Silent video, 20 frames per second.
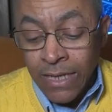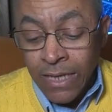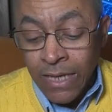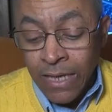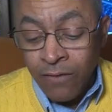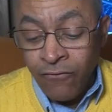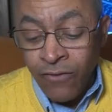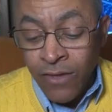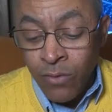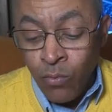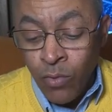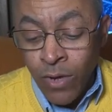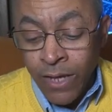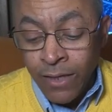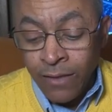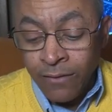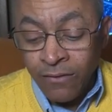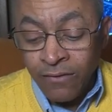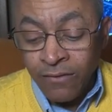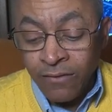If he
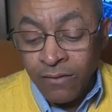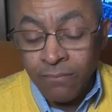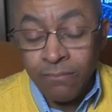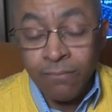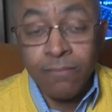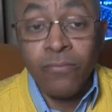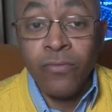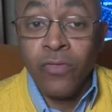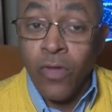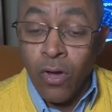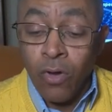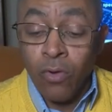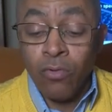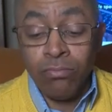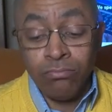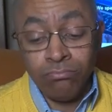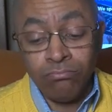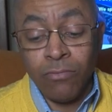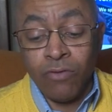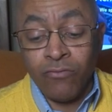wins,
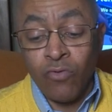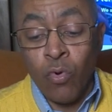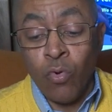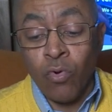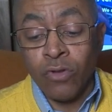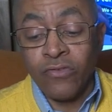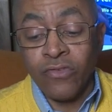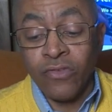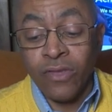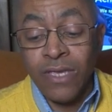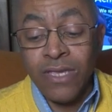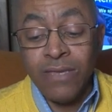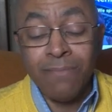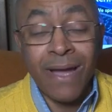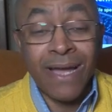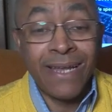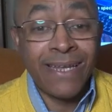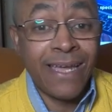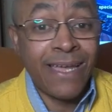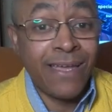though, of course, he
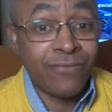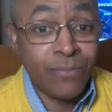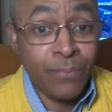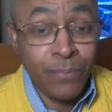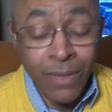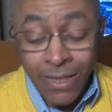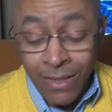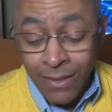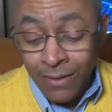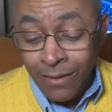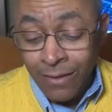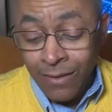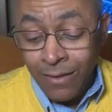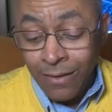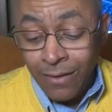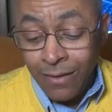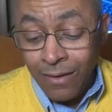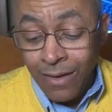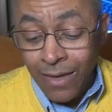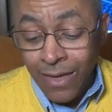might not have to pay
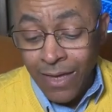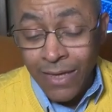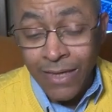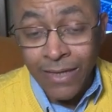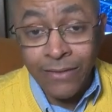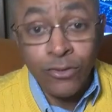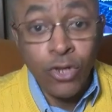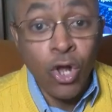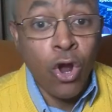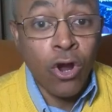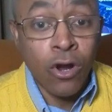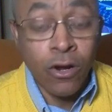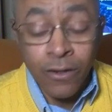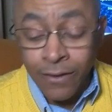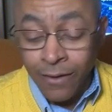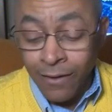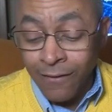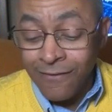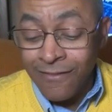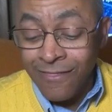a
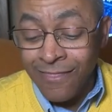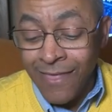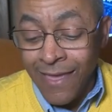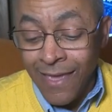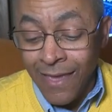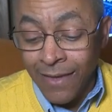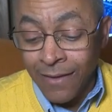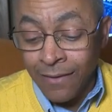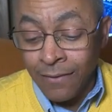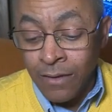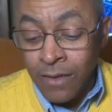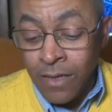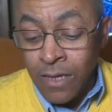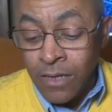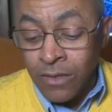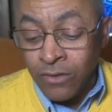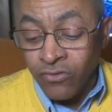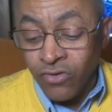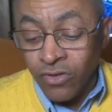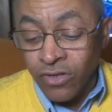darn thing.
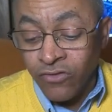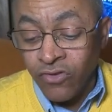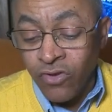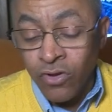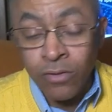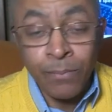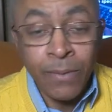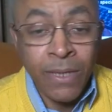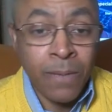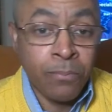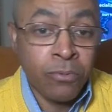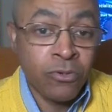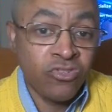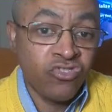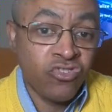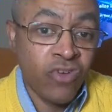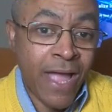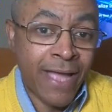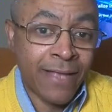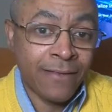So this is going to be a
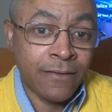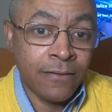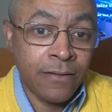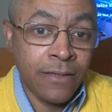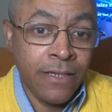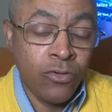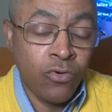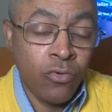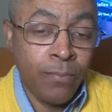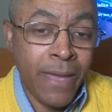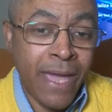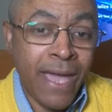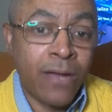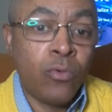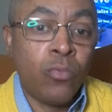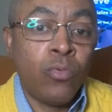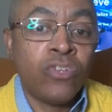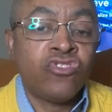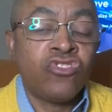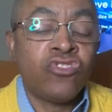protracted legal
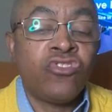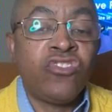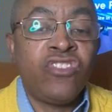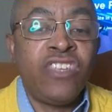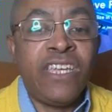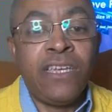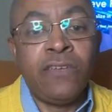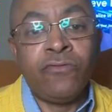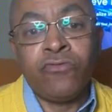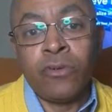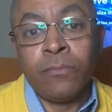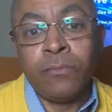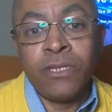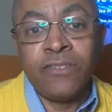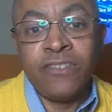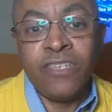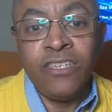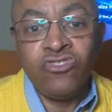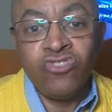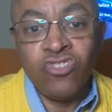battle. What you're seeing from
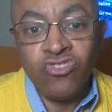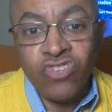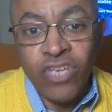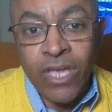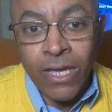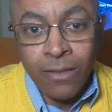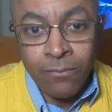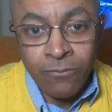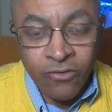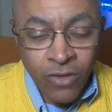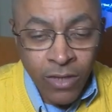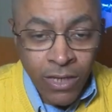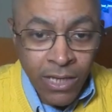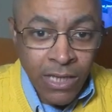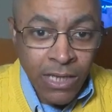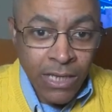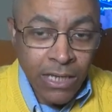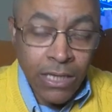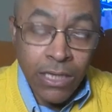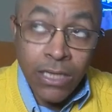Letitia James
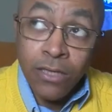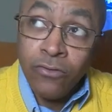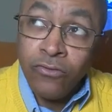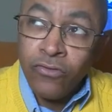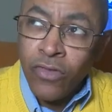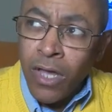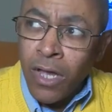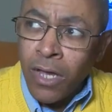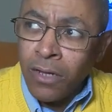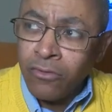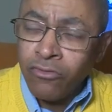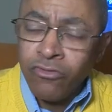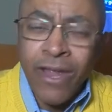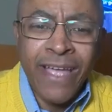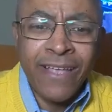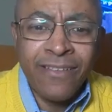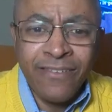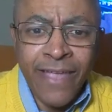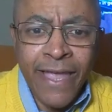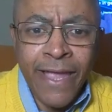is
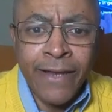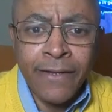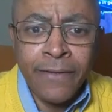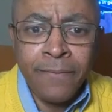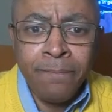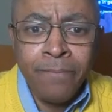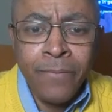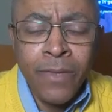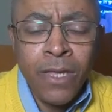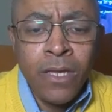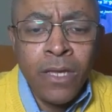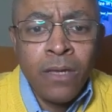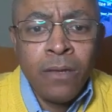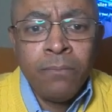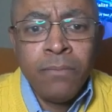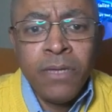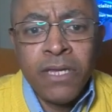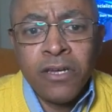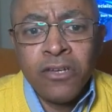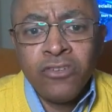grandstanding,
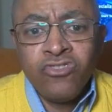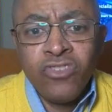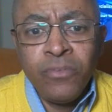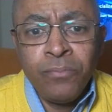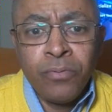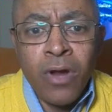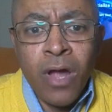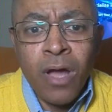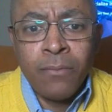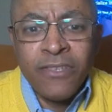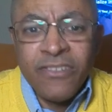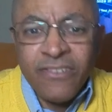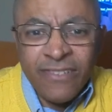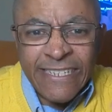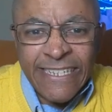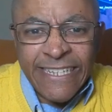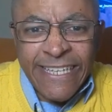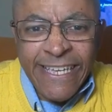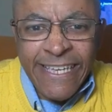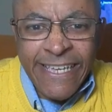because she promised
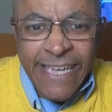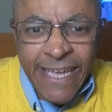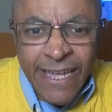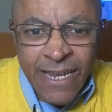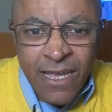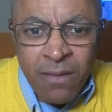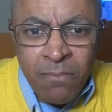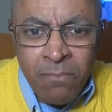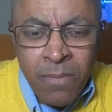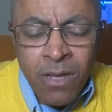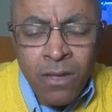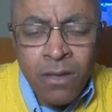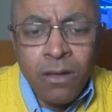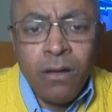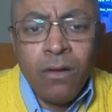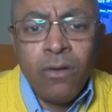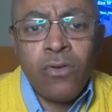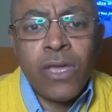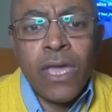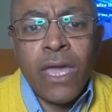to get him,
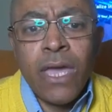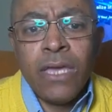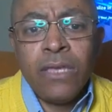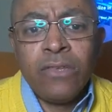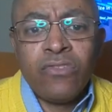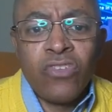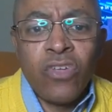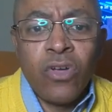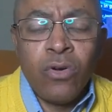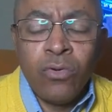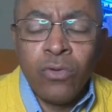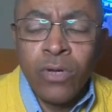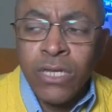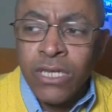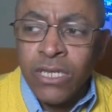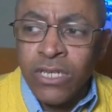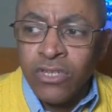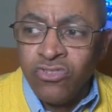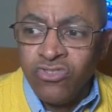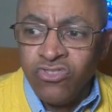okay? So
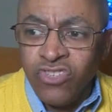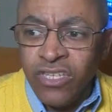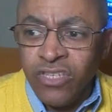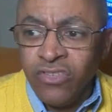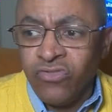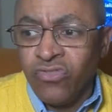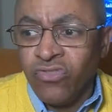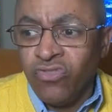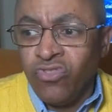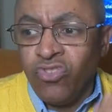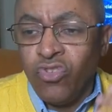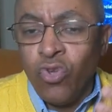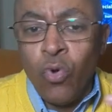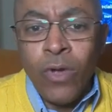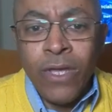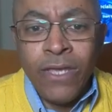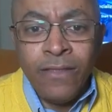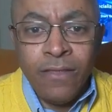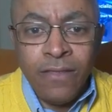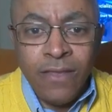she's
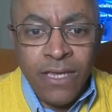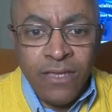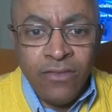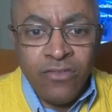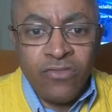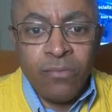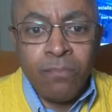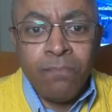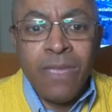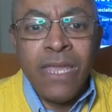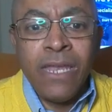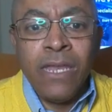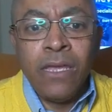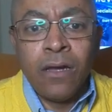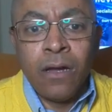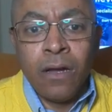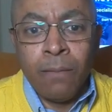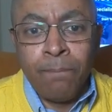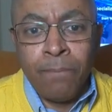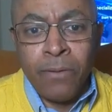doing these
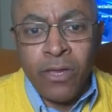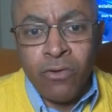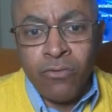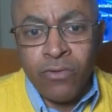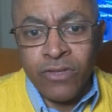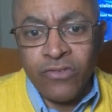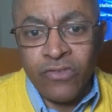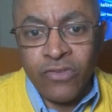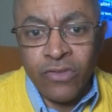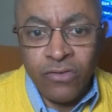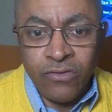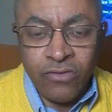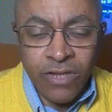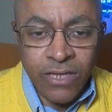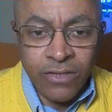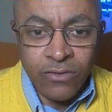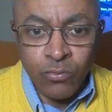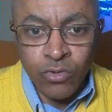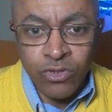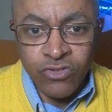media appearances,
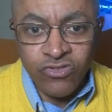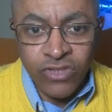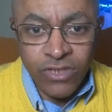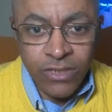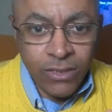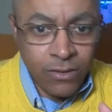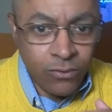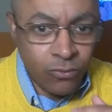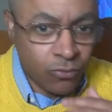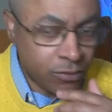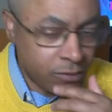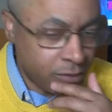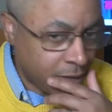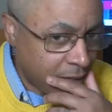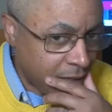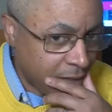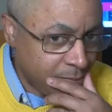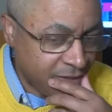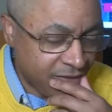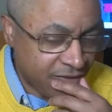like the one she did on
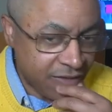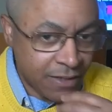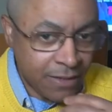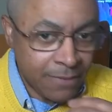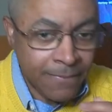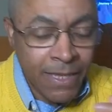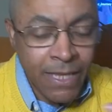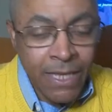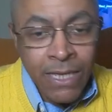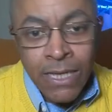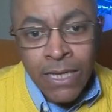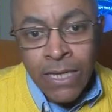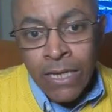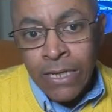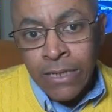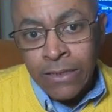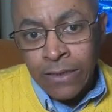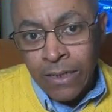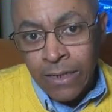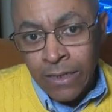ABC
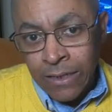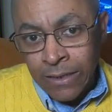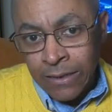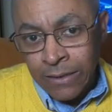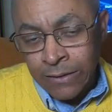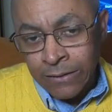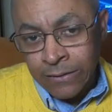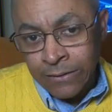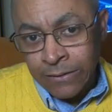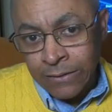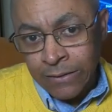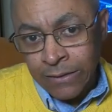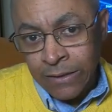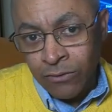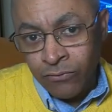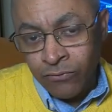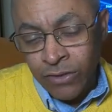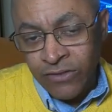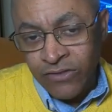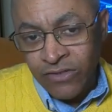
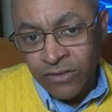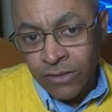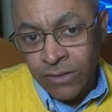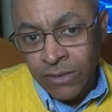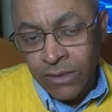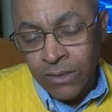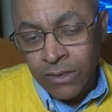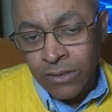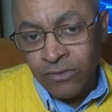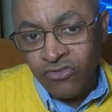here recently.